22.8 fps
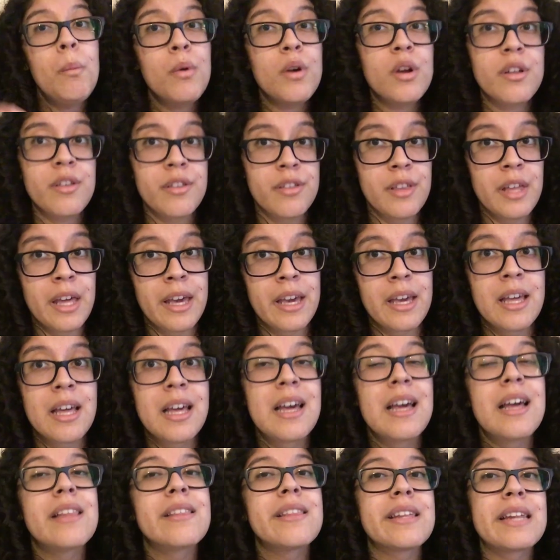more thing
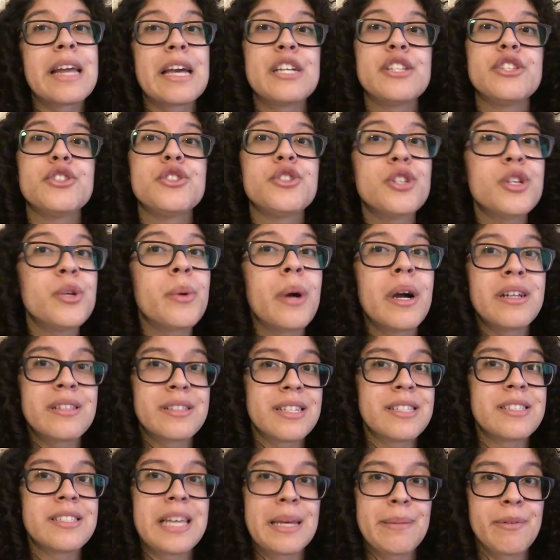that I do want
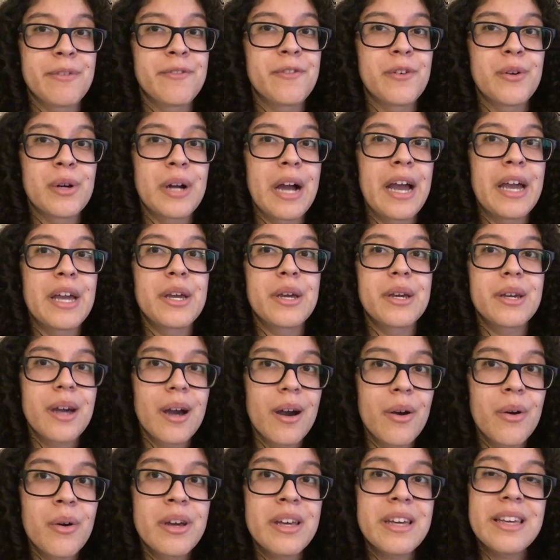to say before I
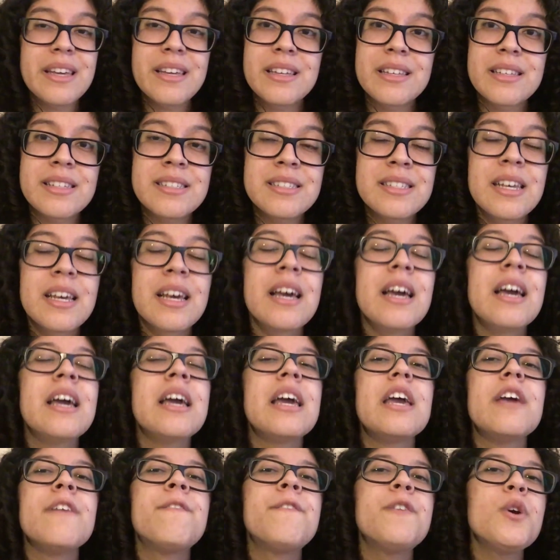go is,
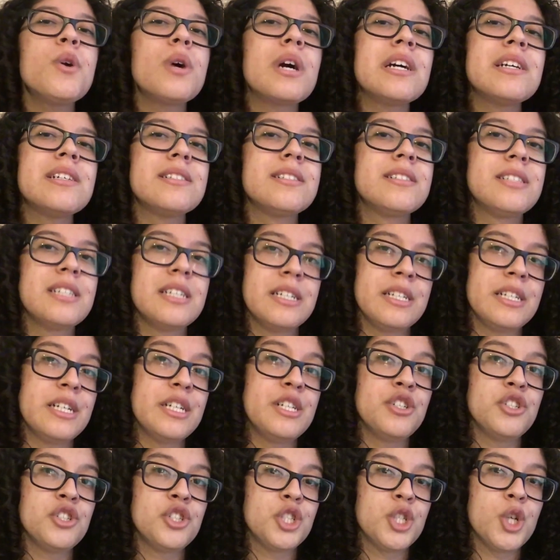if you guys did
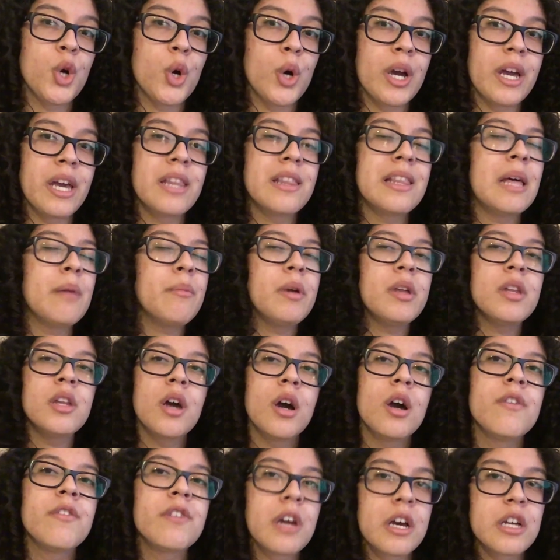enjoy, let me
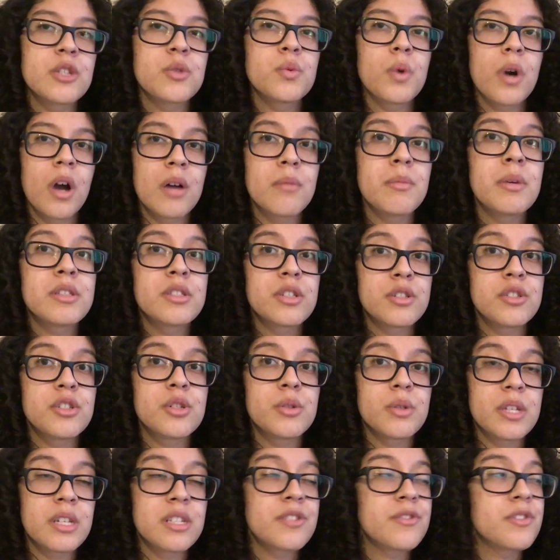know if you guys want me to do
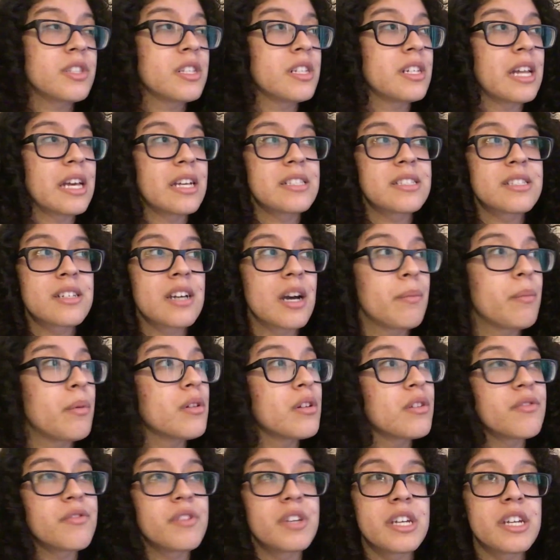this for the next couple
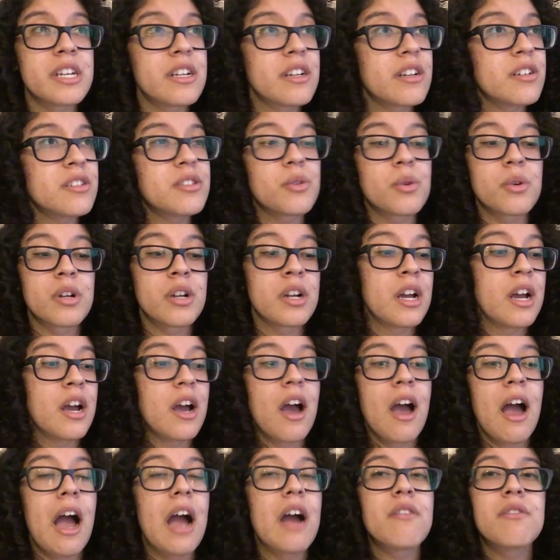of years or
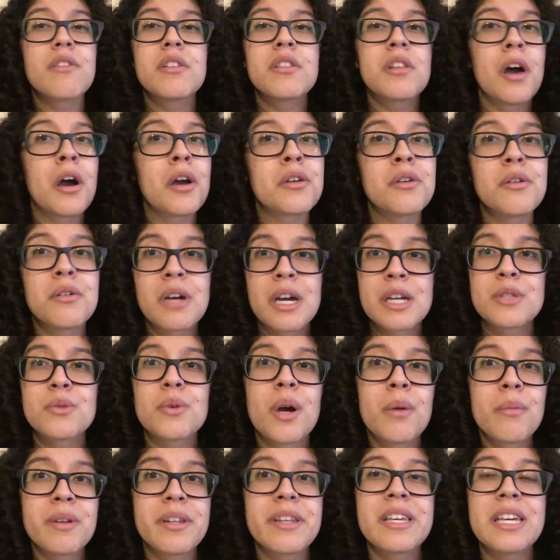however long you guys
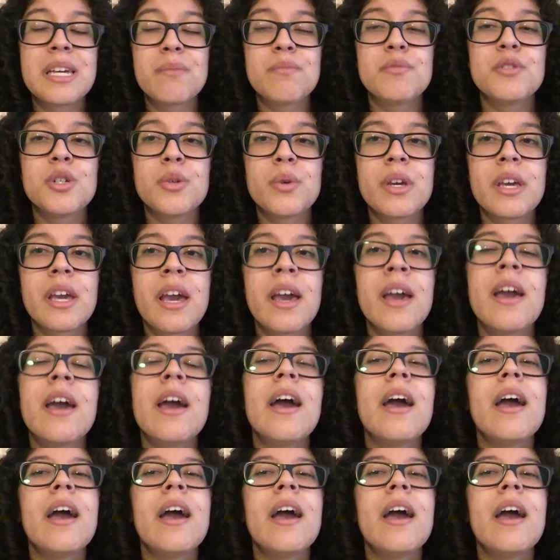want me to keep doing it.